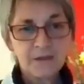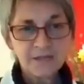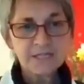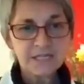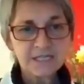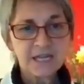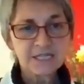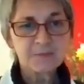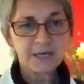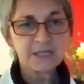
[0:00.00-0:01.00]
And this is an
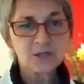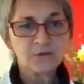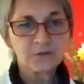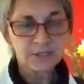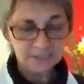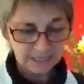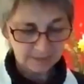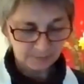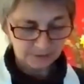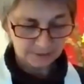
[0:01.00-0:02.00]
aspect of
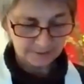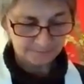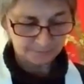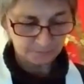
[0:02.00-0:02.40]
contentment.